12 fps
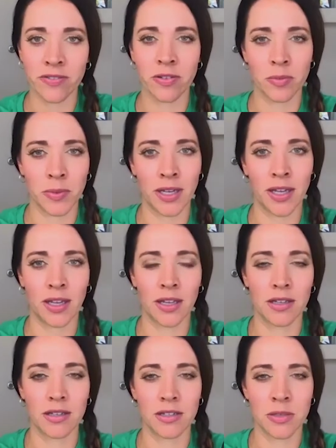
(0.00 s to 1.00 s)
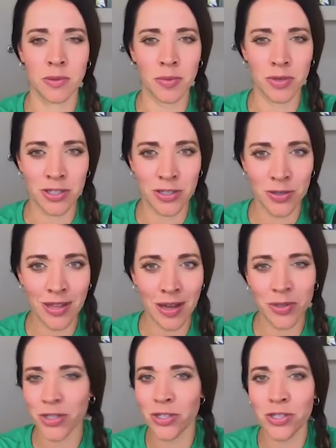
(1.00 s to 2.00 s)
for me to be able to do
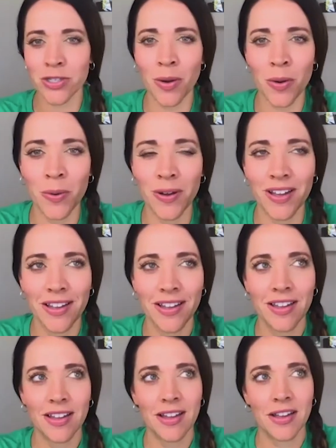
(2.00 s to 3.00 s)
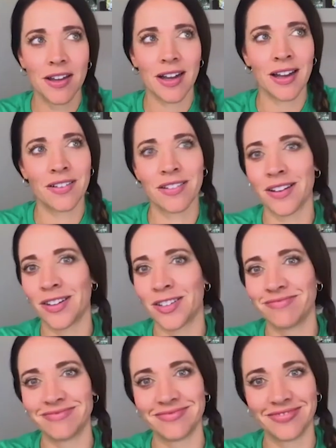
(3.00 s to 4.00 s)
that, which is so, I don't
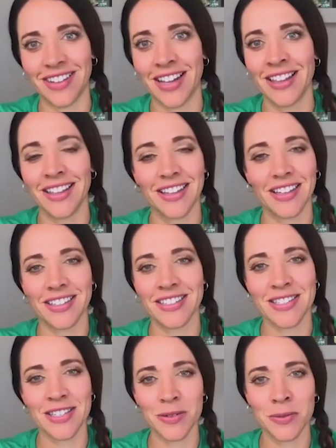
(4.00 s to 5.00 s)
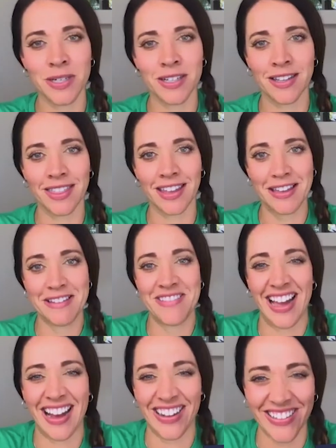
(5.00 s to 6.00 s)
know. It's so weird to think
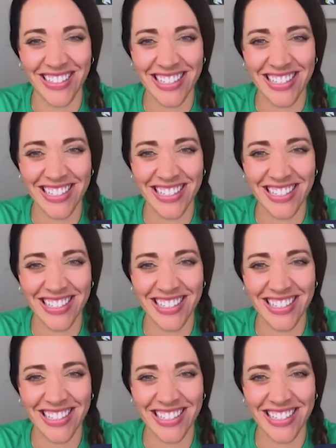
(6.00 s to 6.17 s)
about.